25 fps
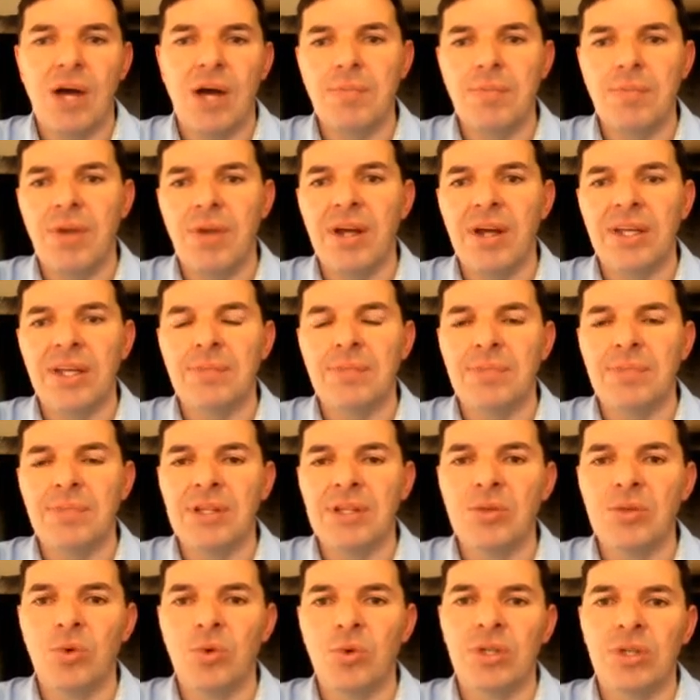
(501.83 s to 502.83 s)
I'm buying in
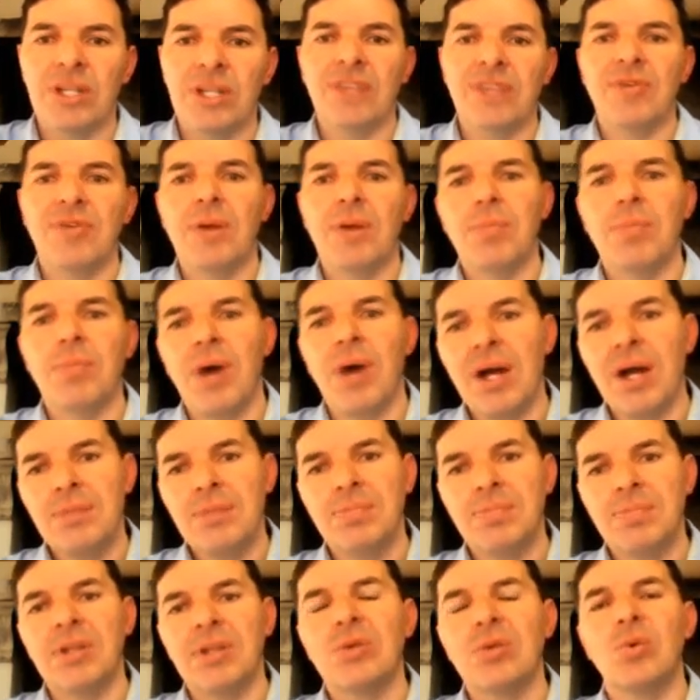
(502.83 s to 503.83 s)
Bitcoin, and if I buy
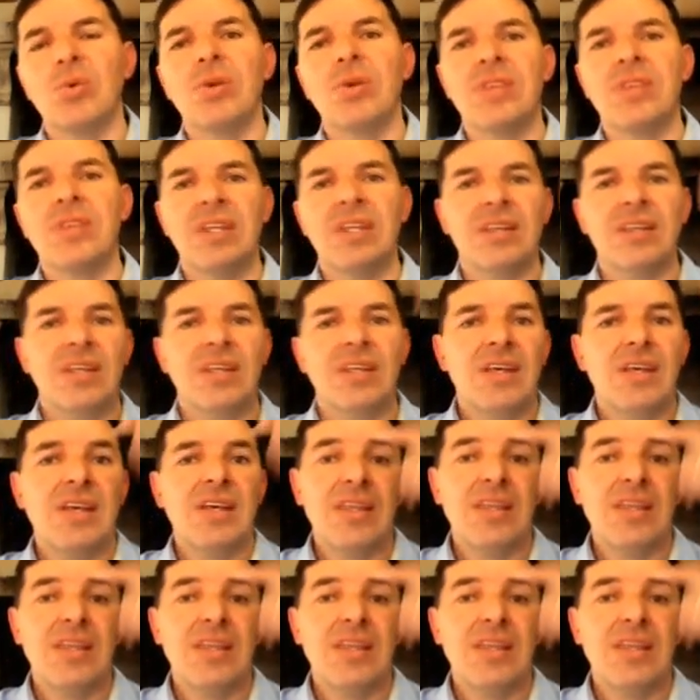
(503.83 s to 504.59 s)
in Bitcoin, then